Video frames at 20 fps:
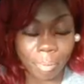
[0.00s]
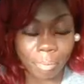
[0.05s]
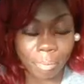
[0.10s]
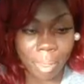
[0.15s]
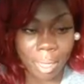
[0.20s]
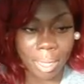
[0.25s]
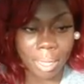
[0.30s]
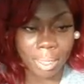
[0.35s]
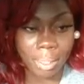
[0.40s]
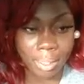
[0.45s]

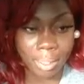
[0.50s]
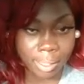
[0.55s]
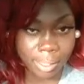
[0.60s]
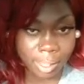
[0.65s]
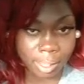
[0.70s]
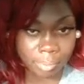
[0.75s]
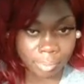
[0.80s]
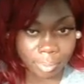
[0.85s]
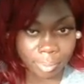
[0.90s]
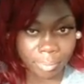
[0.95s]
my
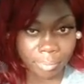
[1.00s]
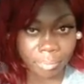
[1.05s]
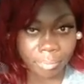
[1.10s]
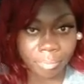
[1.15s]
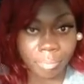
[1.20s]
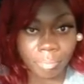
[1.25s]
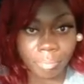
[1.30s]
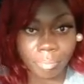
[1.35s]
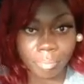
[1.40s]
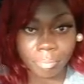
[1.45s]
husband
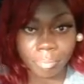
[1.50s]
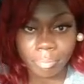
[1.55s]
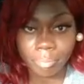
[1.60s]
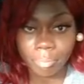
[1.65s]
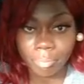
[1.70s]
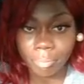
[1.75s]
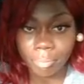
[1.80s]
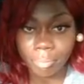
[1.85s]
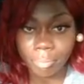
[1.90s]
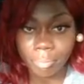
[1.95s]

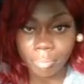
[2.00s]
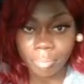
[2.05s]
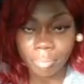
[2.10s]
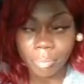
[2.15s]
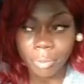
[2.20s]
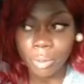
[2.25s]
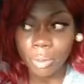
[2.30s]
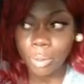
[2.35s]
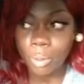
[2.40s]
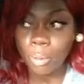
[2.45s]

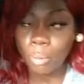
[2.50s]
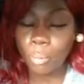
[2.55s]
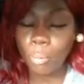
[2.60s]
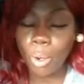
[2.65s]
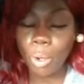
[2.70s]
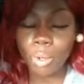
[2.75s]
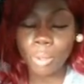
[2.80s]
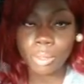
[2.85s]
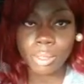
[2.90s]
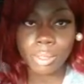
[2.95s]

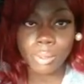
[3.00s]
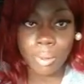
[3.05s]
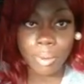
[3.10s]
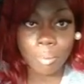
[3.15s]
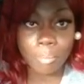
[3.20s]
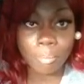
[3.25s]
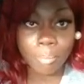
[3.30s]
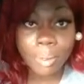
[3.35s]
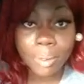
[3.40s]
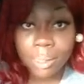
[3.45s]
works
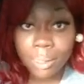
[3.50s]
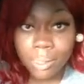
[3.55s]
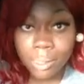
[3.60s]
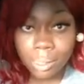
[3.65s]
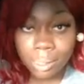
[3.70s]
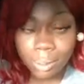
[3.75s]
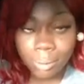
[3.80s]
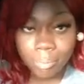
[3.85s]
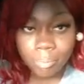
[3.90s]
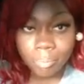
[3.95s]
so
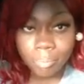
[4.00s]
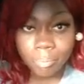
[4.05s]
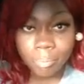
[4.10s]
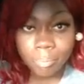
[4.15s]
much